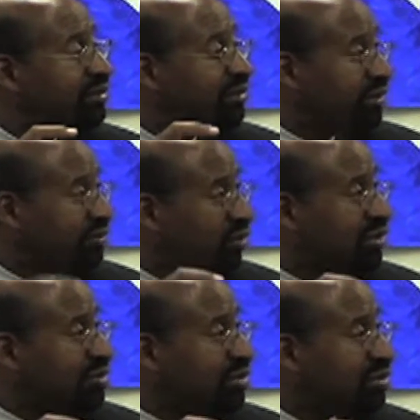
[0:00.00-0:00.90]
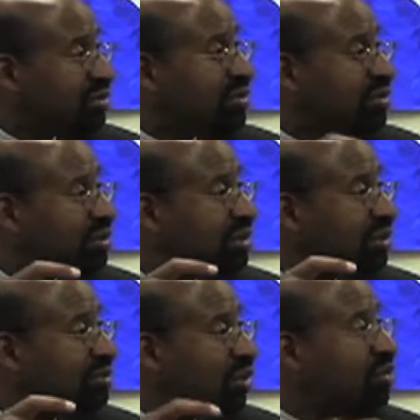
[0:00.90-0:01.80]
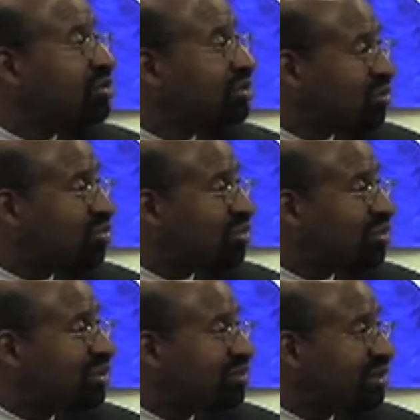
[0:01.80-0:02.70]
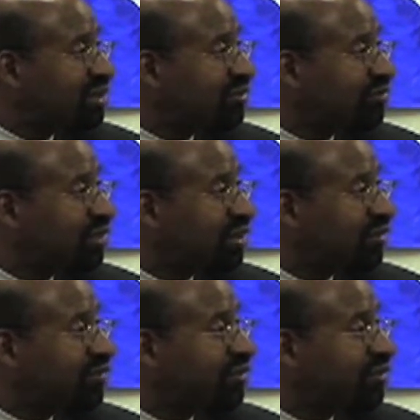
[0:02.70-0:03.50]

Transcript: as far as I'm concerned, most of the story of the city of Philadelphia.